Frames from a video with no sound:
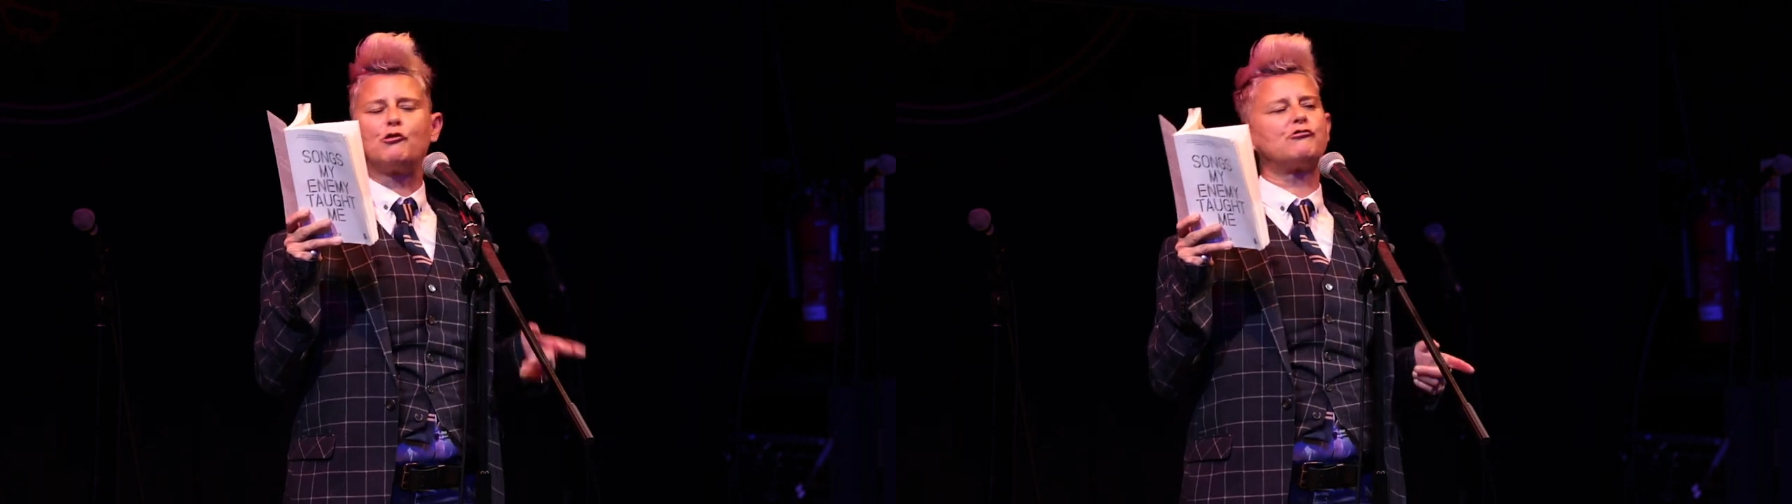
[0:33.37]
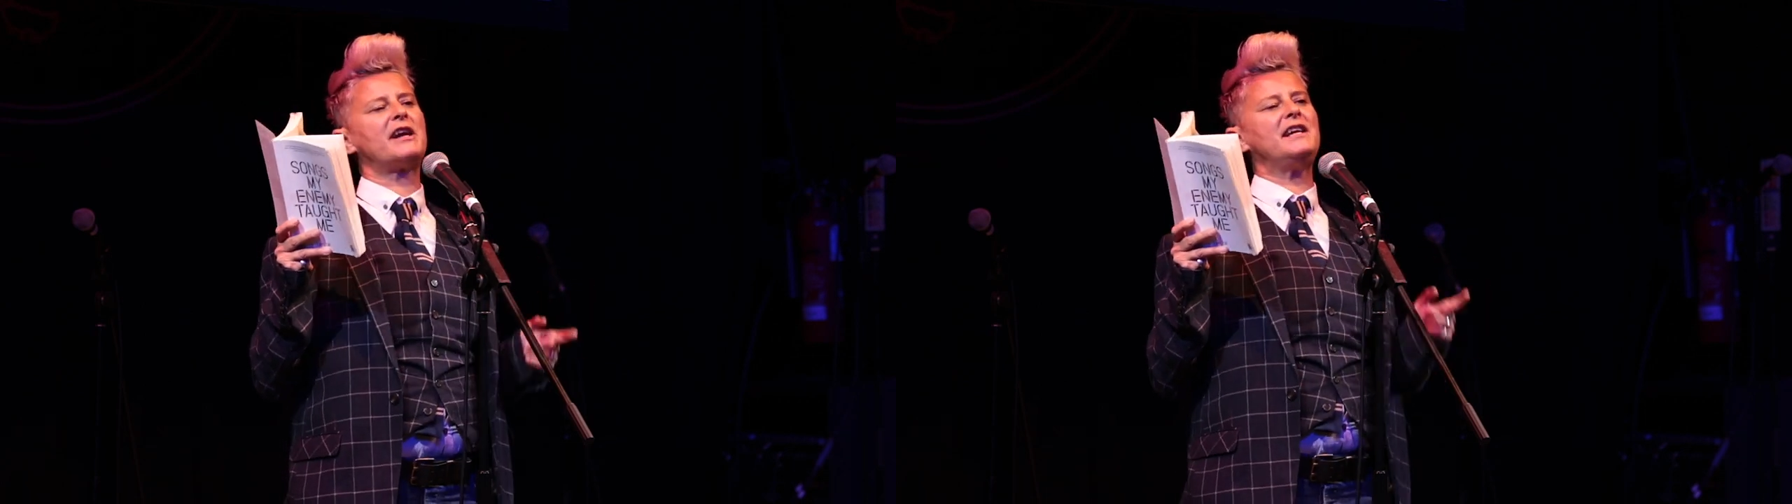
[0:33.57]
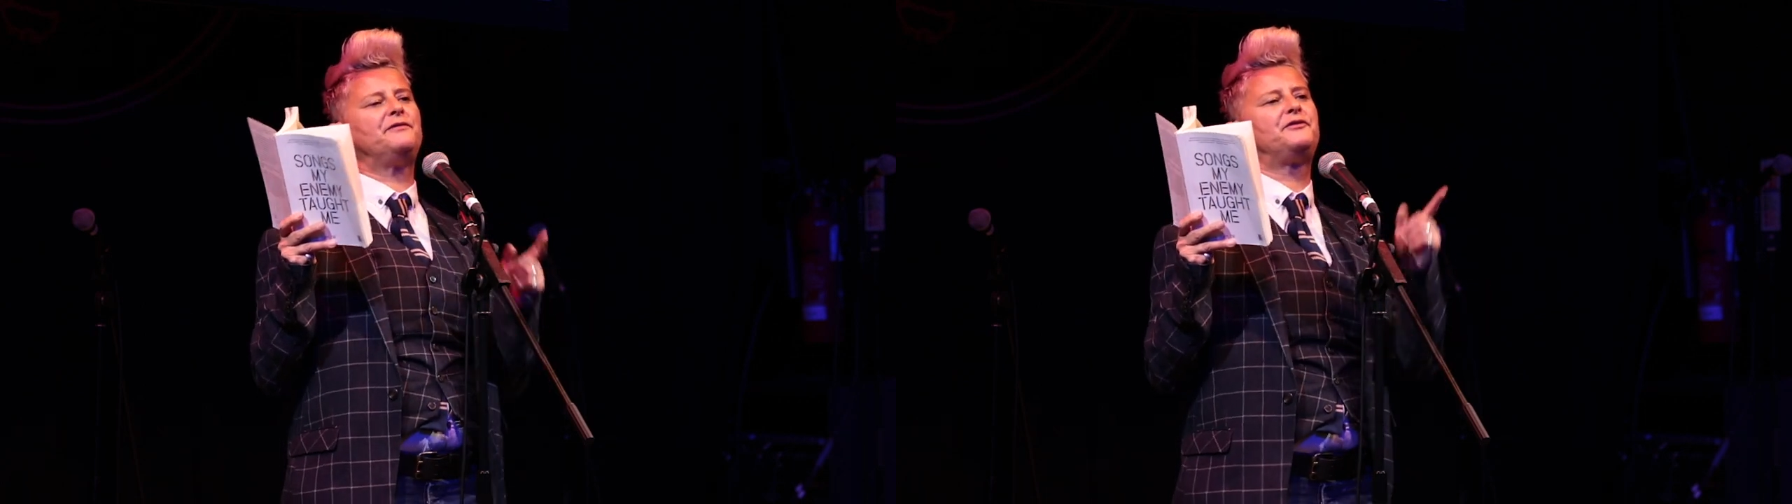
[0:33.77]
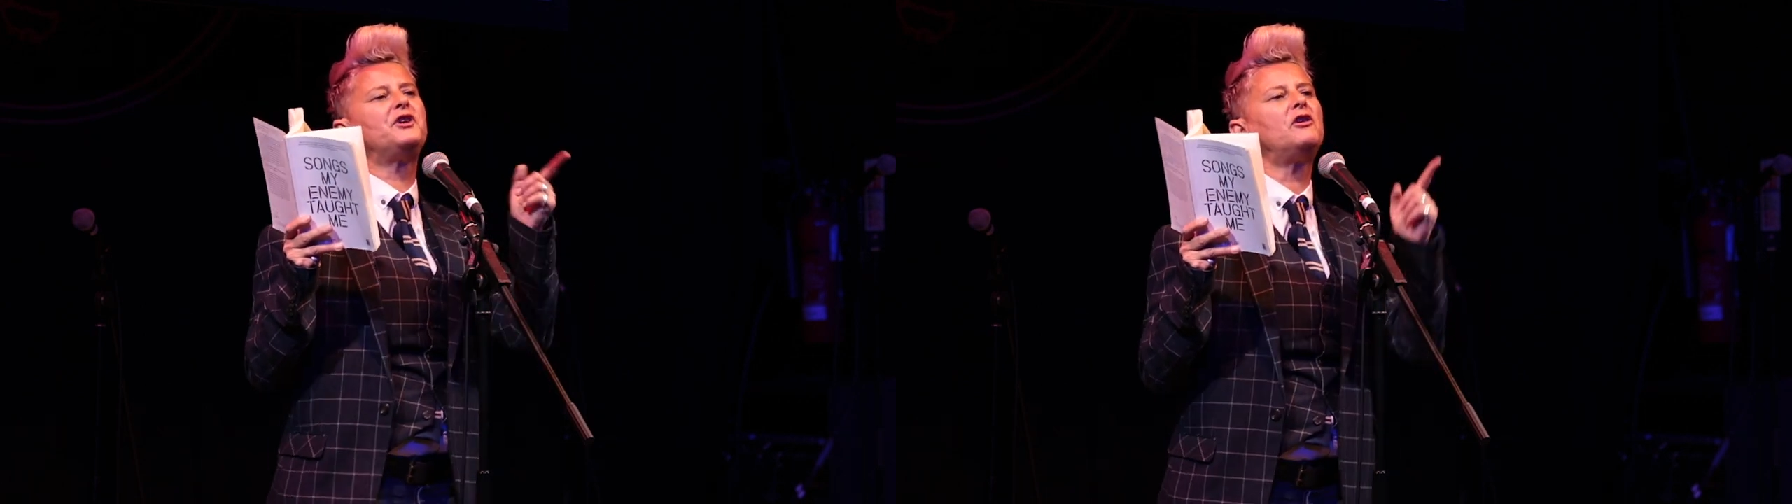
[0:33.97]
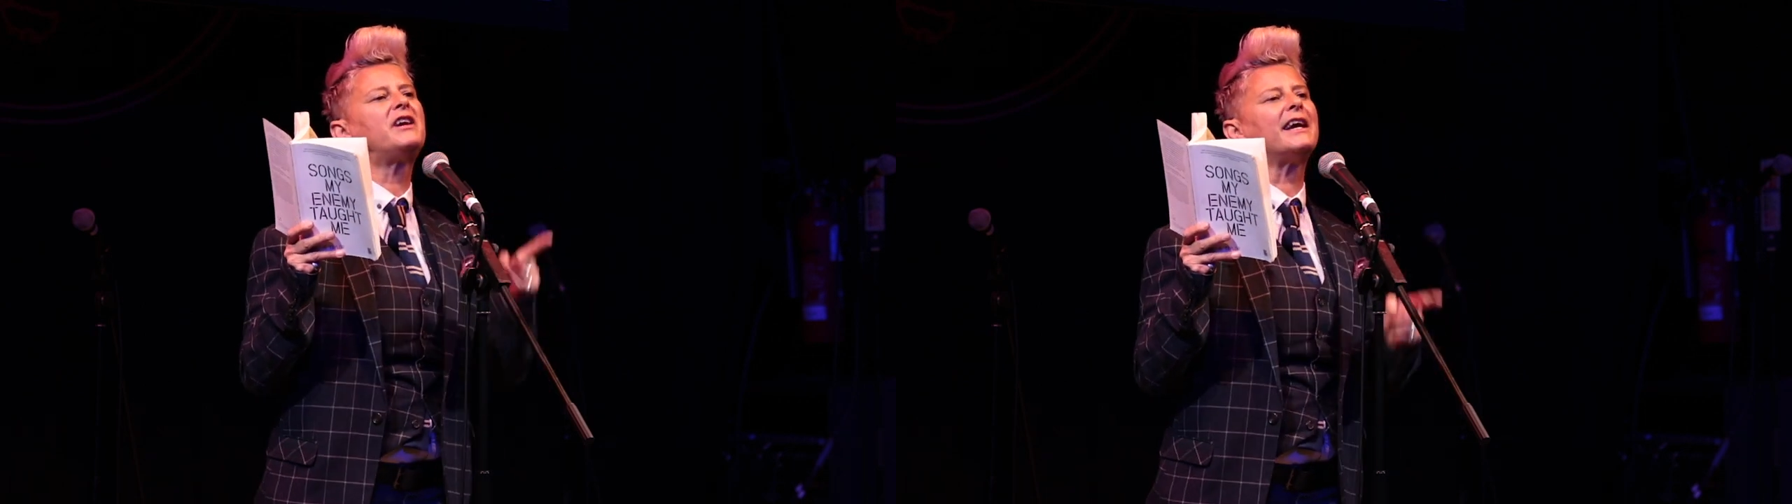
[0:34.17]
grave
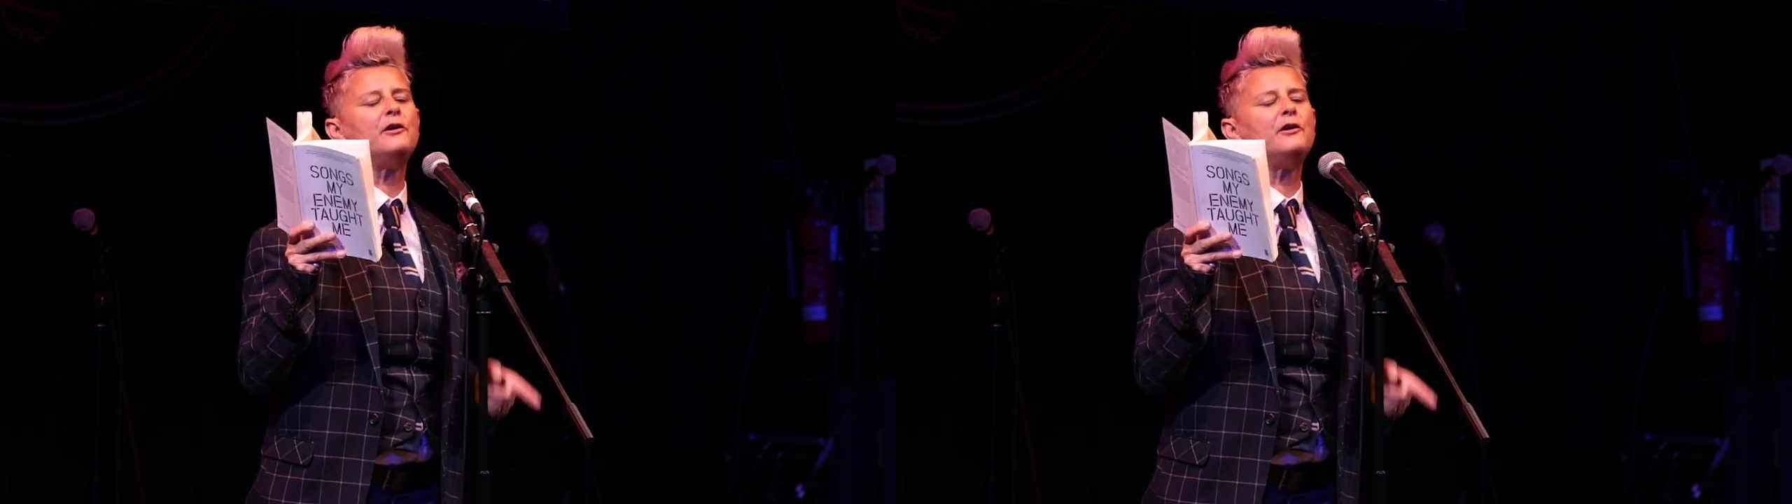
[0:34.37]
dug